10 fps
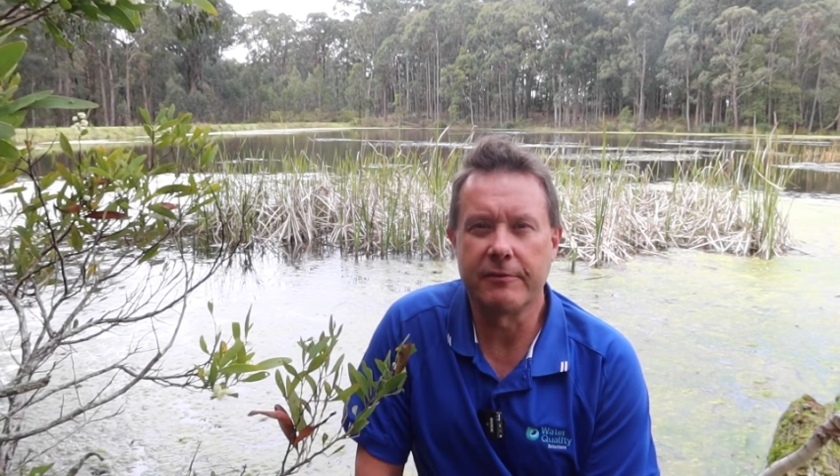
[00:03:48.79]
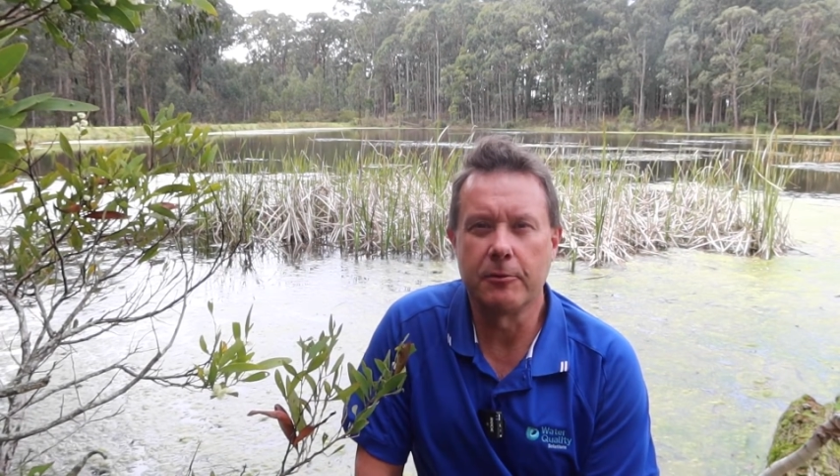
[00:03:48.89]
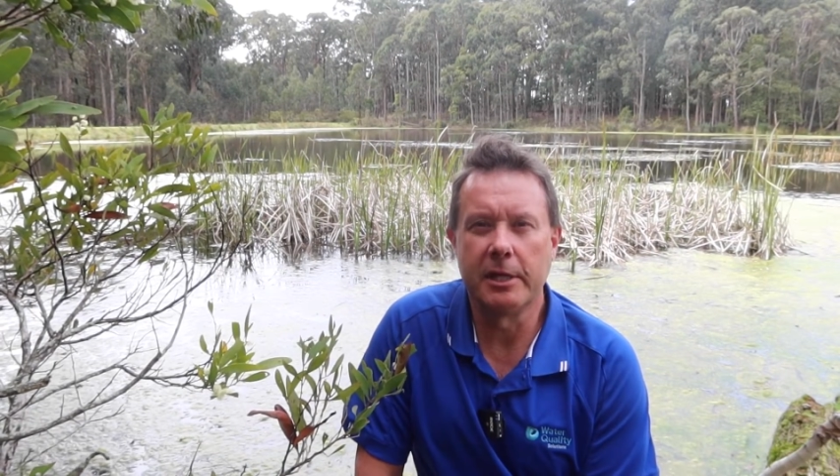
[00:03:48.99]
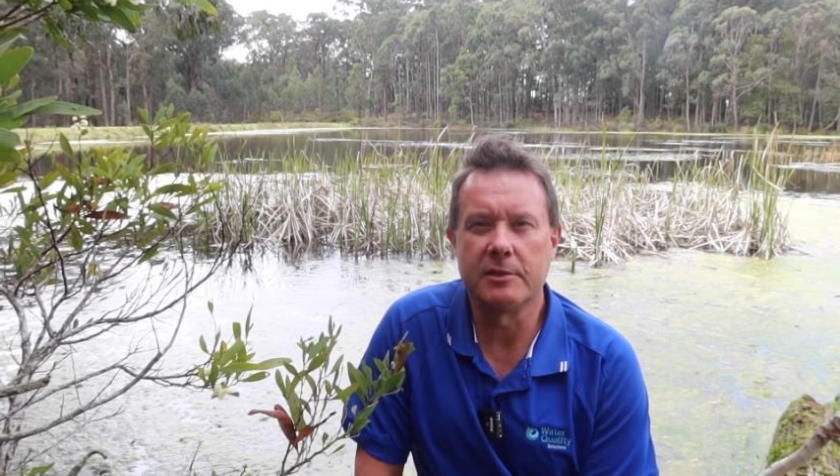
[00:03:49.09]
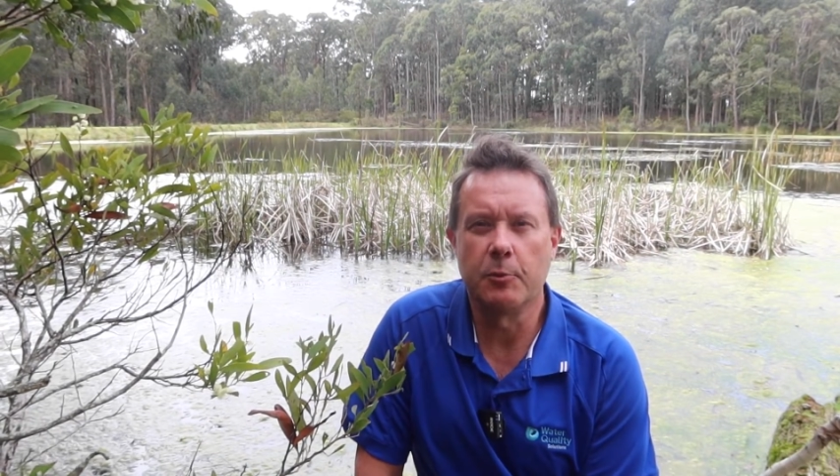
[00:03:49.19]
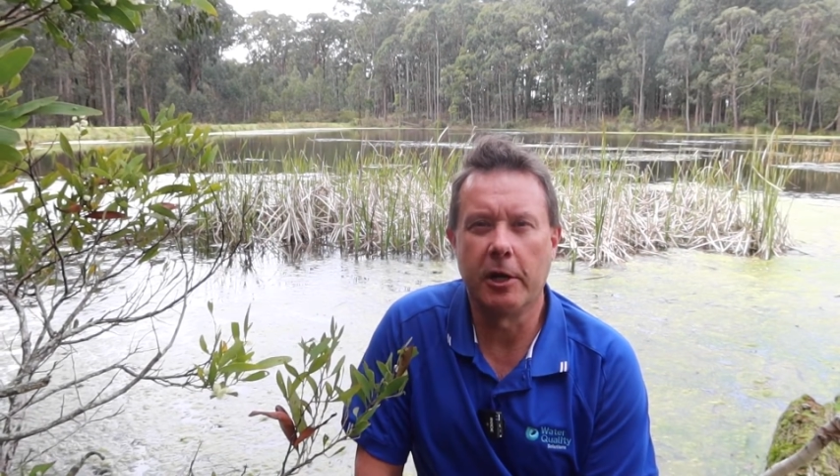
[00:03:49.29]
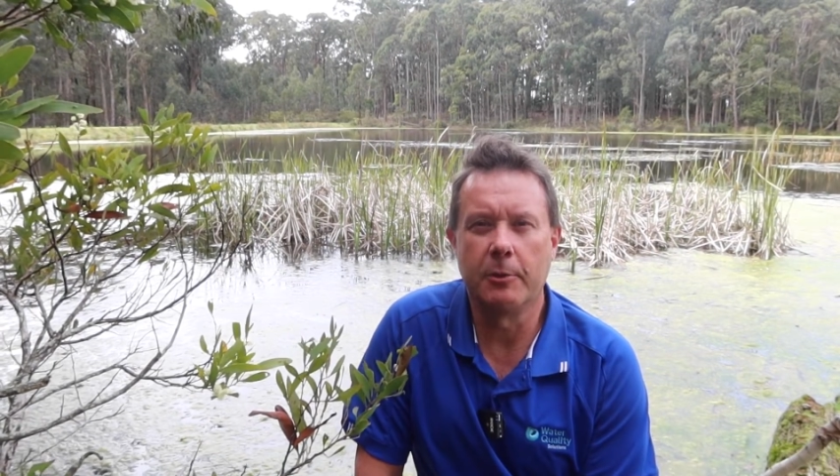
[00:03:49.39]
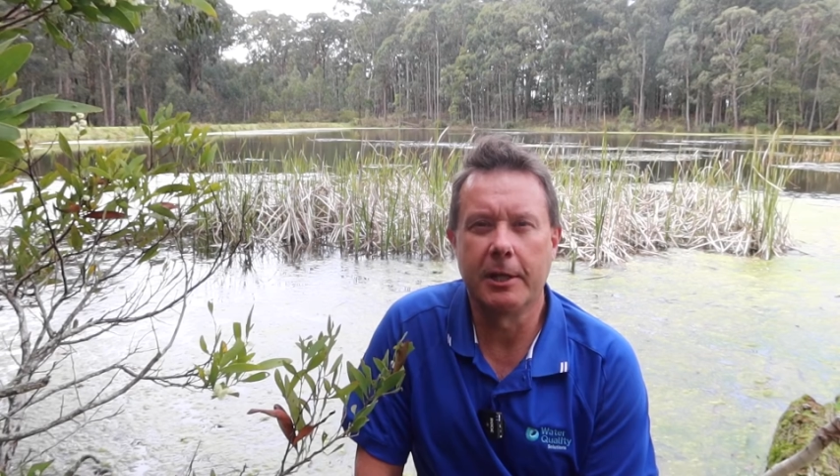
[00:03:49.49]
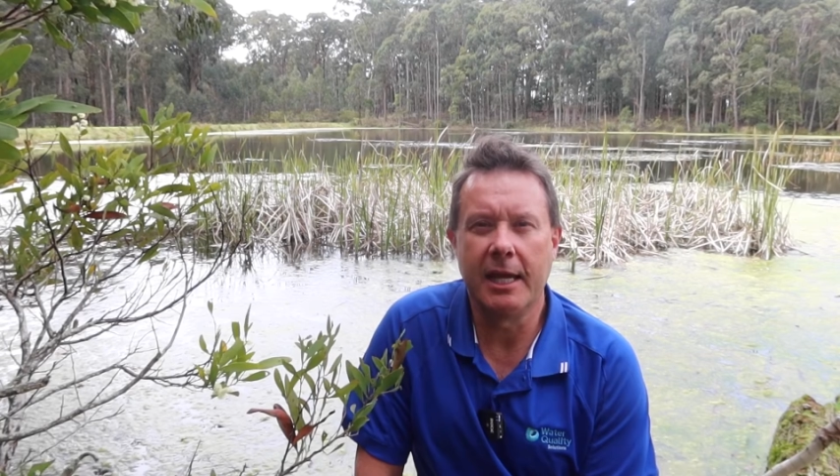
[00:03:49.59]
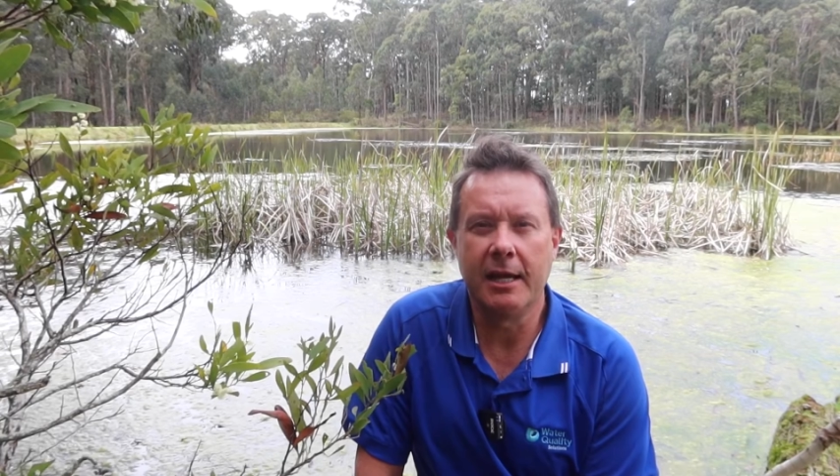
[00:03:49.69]
of the reason why
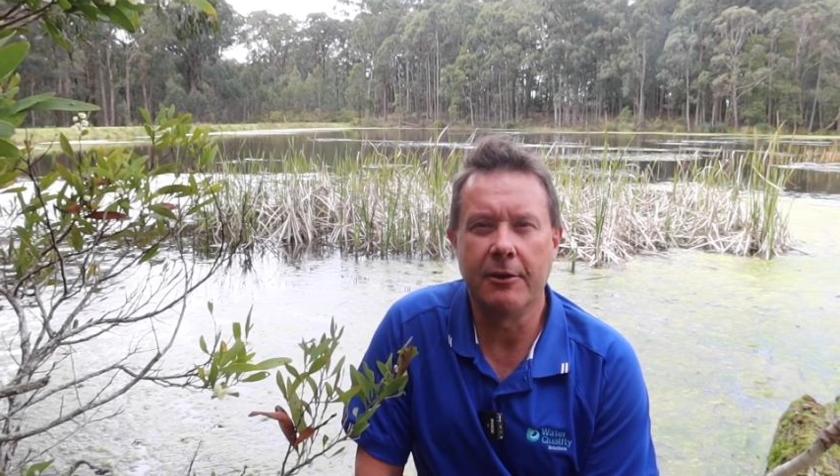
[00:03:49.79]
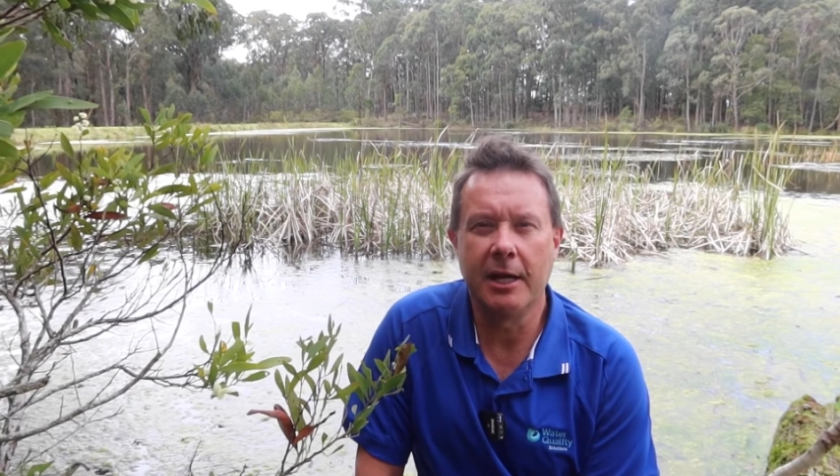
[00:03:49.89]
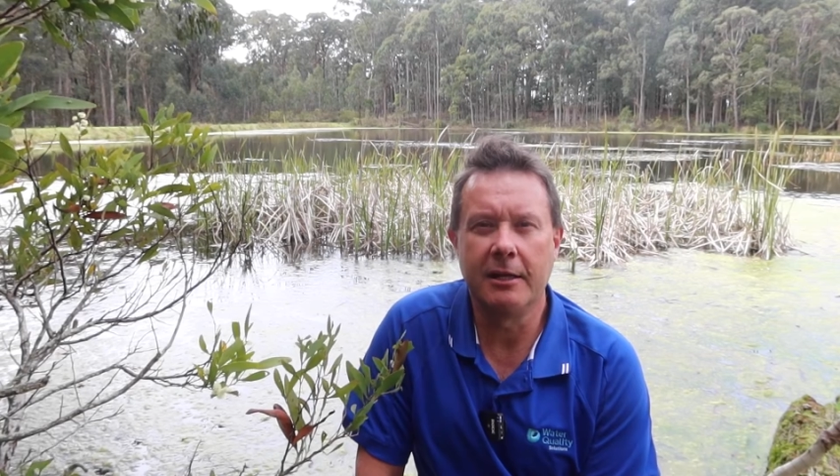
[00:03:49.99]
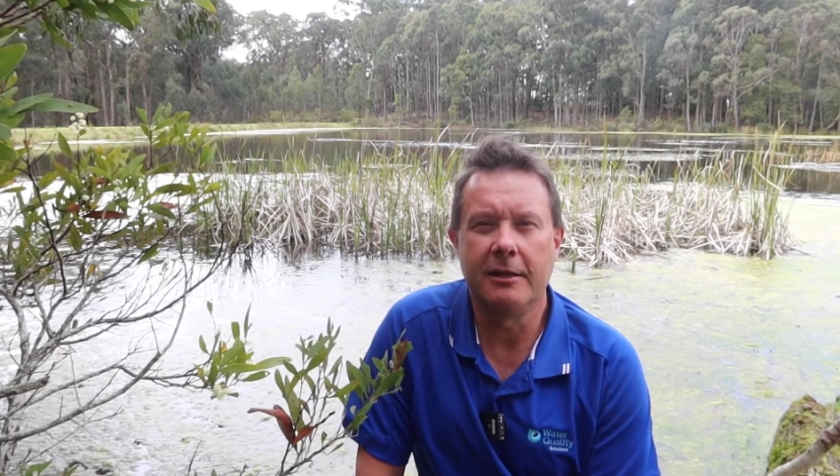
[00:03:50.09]
you want to aerate